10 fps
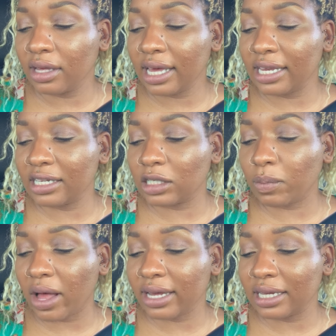in his
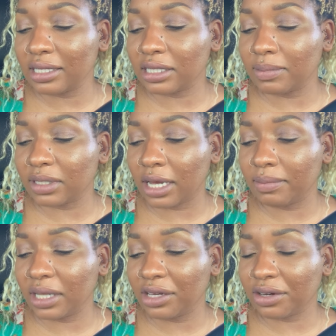pocket
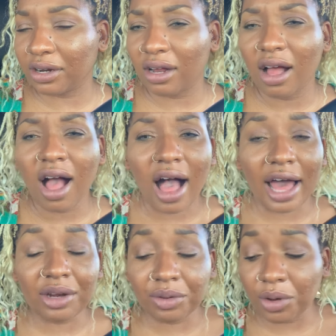sometime later.
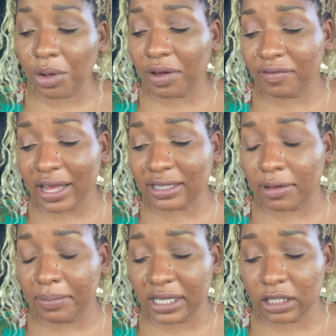I don't know if that's
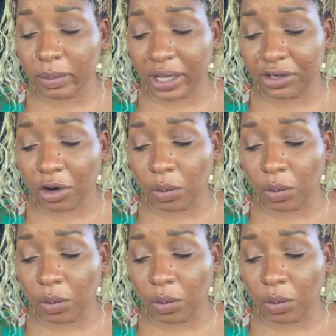a misspelling or